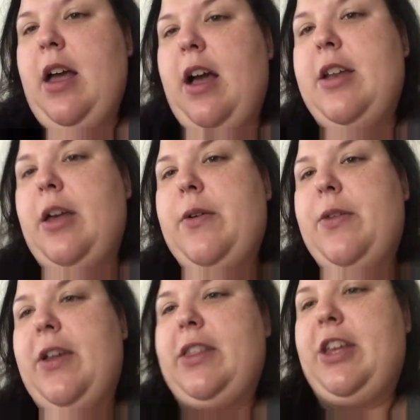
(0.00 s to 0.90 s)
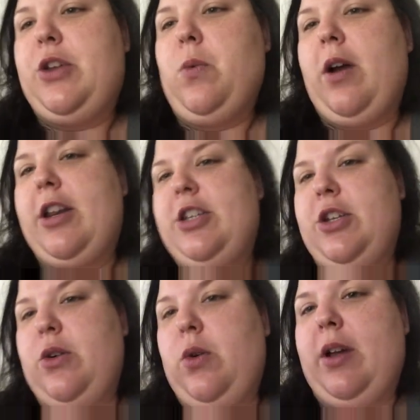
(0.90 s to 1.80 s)
Another thing that you want to
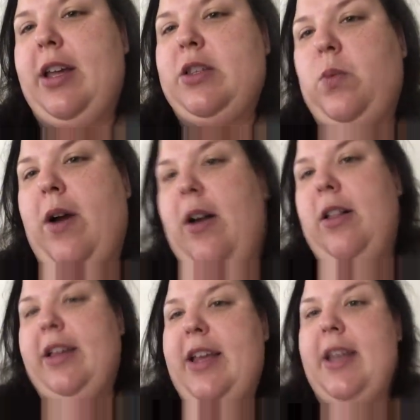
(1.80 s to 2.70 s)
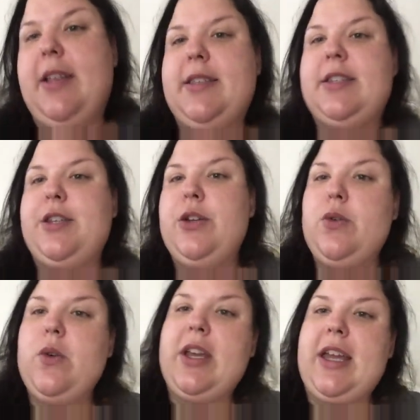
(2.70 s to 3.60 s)
do as well is
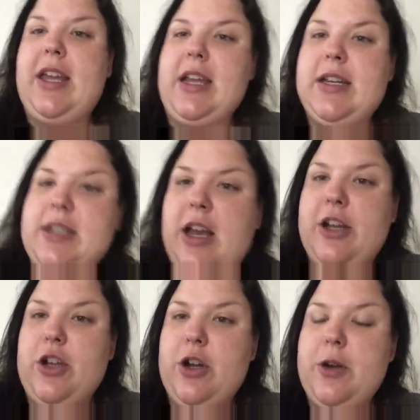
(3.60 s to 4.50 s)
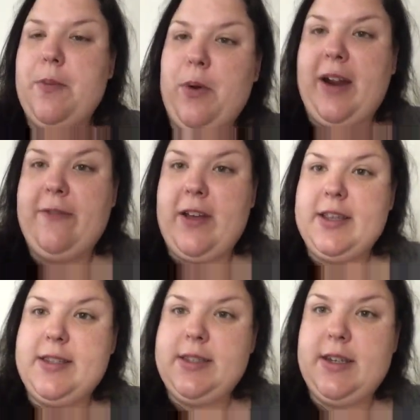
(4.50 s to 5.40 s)
to eat a good
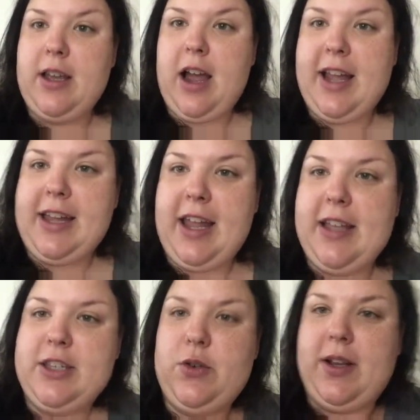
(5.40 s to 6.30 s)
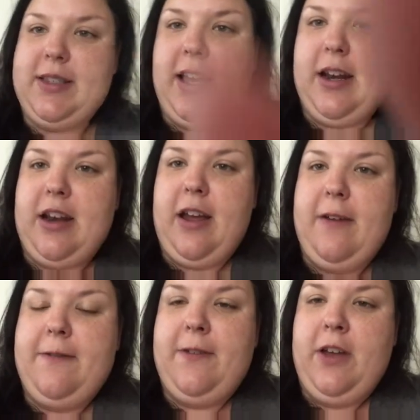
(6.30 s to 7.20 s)
breakfast. I can't stress that
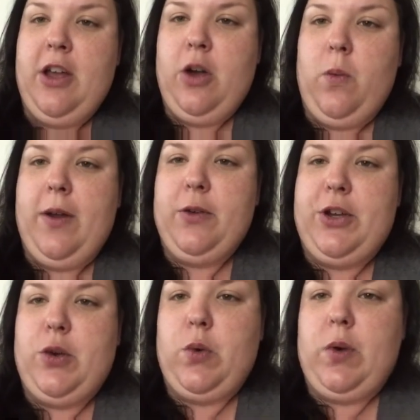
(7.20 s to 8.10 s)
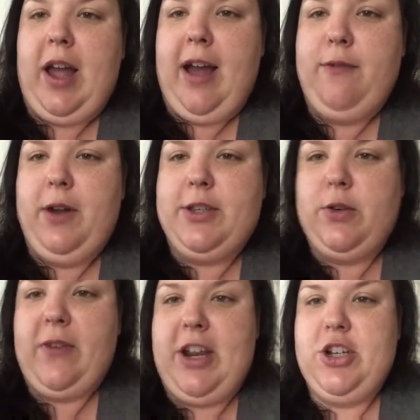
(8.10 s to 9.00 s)
enough. Whether you have
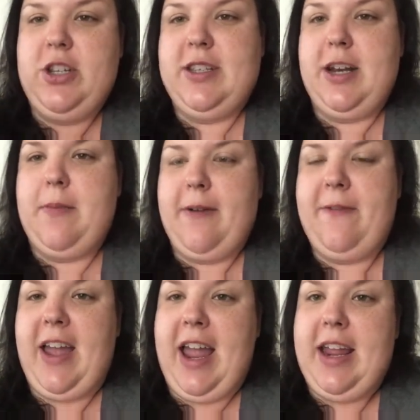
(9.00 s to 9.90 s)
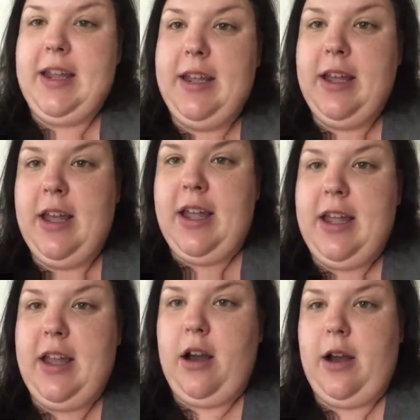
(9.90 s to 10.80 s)
reservations at a buffet,
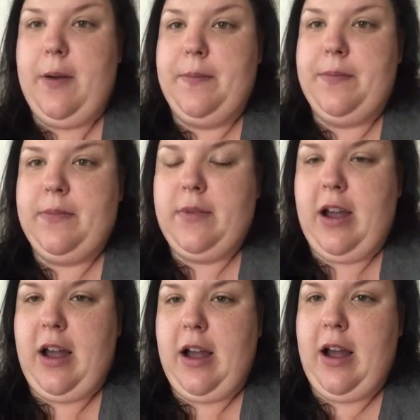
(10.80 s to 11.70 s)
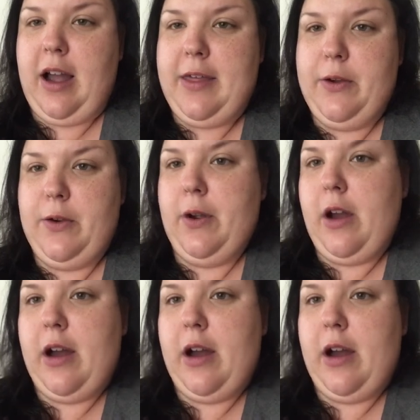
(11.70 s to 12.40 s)
either